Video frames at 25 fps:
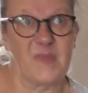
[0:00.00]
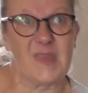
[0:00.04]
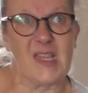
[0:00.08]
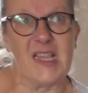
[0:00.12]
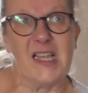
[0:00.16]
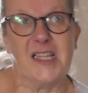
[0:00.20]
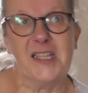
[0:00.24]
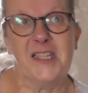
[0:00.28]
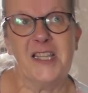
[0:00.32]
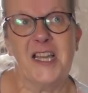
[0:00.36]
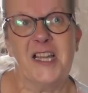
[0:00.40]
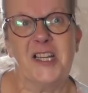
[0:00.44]

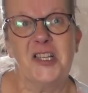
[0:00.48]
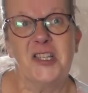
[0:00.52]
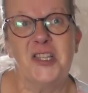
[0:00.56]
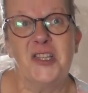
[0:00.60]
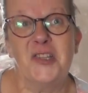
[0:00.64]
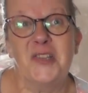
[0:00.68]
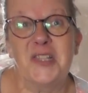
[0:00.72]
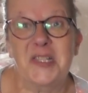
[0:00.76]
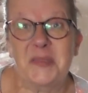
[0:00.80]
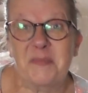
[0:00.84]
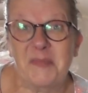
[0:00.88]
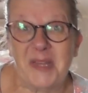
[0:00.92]
And then
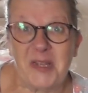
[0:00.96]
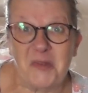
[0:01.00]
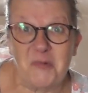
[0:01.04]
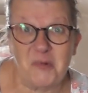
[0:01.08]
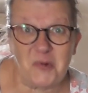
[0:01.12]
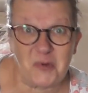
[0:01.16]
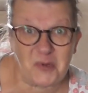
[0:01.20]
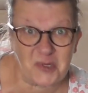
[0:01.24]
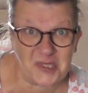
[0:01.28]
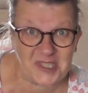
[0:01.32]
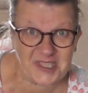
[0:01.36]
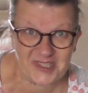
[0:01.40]
using my
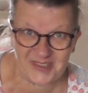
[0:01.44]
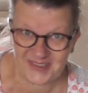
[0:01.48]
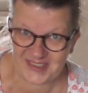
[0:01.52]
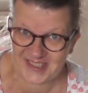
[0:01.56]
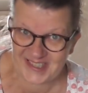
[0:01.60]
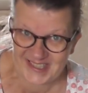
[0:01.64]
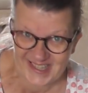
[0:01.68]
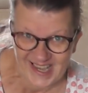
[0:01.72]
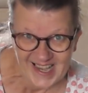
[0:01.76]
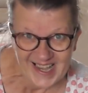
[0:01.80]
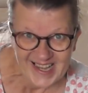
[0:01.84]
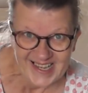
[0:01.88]

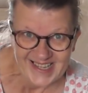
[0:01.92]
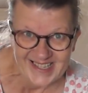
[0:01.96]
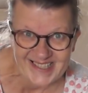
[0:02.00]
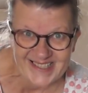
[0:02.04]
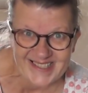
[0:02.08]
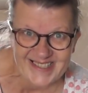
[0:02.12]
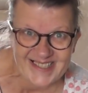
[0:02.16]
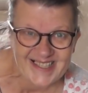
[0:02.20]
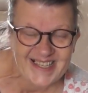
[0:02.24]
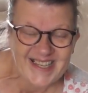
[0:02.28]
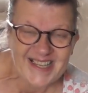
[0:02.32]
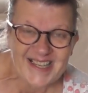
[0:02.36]
watering
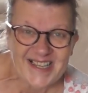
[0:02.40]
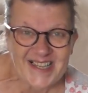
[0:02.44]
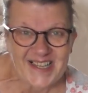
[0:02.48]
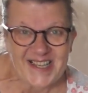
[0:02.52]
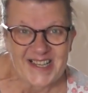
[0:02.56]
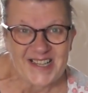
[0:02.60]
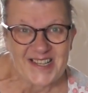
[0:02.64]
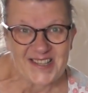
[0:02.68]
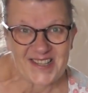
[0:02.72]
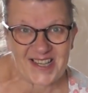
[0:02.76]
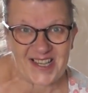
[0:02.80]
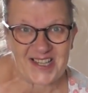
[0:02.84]
can
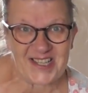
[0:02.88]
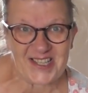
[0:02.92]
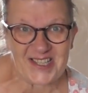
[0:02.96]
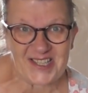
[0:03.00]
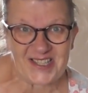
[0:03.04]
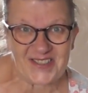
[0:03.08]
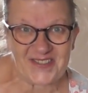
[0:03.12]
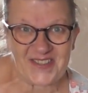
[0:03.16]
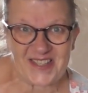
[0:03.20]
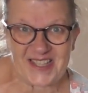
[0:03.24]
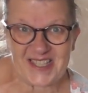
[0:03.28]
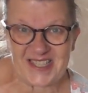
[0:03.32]
that I
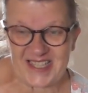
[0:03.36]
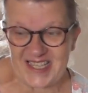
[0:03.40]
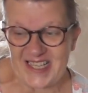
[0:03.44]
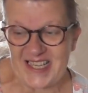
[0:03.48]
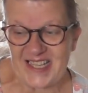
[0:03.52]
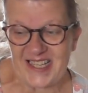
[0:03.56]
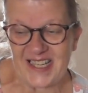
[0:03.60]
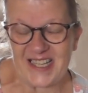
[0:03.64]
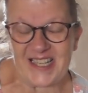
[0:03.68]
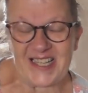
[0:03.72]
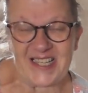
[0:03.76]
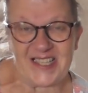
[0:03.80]
use for the
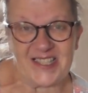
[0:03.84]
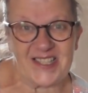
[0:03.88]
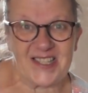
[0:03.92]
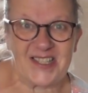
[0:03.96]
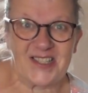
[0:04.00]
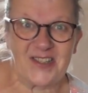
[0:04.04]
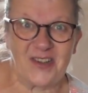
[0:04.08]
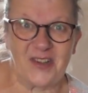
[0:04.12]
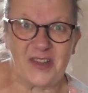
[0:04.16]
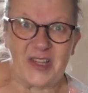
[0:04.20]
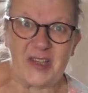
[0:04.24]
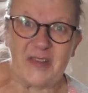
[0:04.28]
seedlings, it's
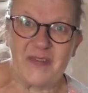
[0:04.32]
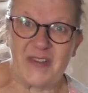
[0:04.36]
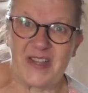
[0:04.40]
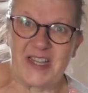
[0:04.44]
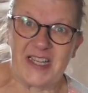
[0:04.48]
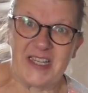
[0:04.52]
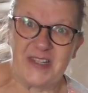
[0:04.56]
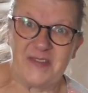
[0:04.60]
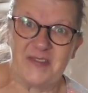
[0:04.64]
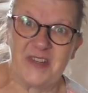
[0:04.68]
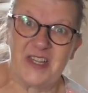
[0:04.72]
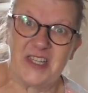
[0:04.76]
got the
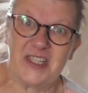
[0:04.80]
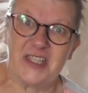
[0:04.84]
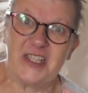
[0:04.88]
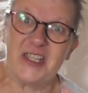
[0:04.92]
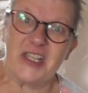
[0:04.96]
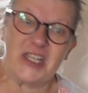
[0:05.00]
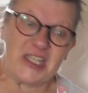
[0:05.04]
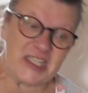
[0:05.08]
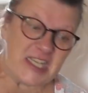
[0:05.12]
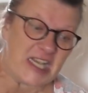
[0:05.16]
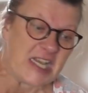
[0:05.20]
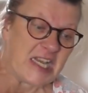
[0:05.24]
fine
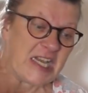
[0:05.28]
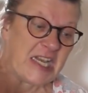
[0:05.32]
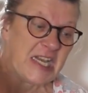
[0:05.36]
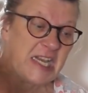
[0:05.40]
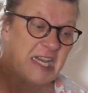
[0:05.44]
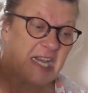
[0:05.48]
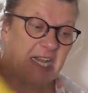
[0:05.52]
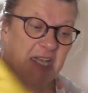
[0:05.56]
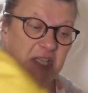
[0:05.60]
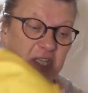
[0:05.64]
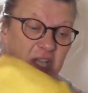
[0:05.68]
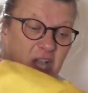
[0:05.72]
rose,
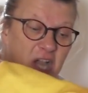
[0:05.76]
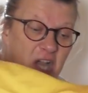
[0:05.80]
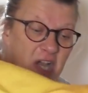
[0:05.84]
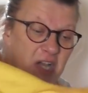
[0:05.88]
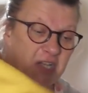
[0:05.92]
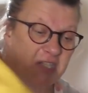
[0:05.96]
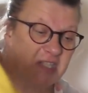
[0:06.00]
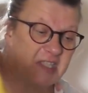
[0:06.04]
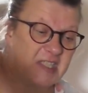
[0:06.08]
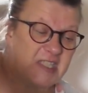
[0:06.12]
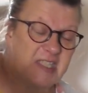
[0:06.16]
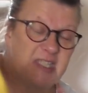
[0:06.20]
I
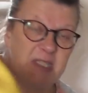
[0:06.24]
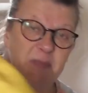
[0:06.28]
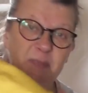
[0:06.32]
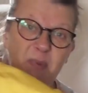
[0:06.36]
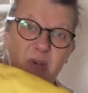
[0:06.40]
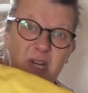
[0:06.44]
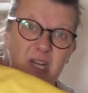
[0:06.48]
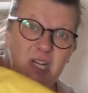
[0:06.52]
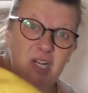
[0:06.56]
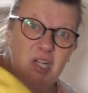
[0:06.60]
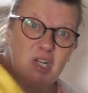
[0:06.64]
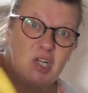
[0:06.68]
just
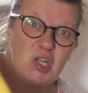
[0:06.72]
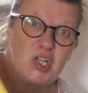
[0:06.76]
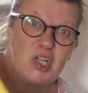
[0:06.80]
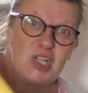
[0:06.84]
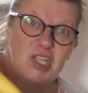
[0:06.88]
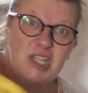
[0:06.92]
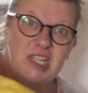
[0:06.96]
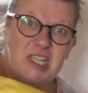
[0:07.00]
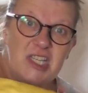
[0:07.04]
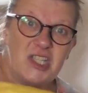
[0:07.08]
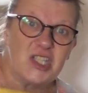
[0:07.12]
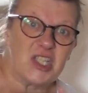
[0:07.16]

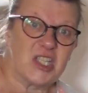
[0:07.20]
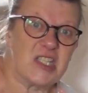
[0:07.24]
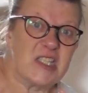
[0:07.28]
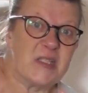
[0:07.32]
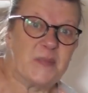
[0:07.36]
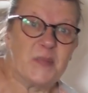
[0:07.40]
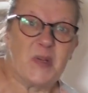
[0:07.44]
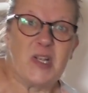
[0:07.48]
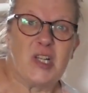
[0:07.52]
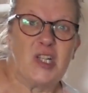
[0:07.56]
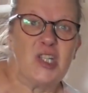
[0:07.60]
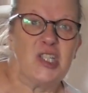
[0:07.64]
sprinkled it
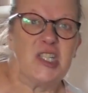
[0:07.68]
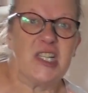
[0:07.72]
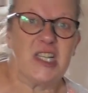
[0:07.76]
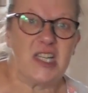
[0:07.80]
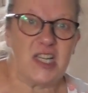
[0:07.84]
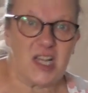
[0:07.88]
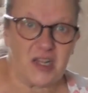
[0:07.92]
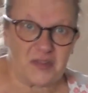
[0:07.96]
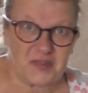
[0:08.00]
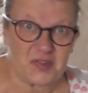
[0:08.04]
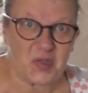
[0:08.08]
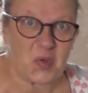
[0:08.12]

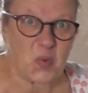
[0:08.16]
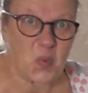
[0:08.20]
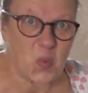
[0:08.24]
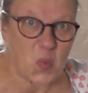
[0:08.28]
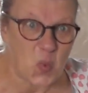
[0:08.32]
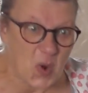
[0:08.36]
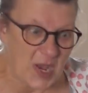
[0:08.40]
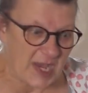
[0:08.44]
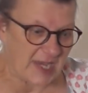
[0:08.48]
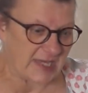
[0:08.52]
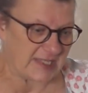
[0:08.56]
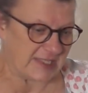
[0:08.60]
enough to
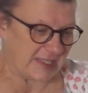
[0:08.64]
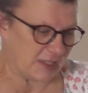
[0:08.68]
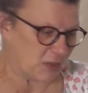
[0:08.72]
wet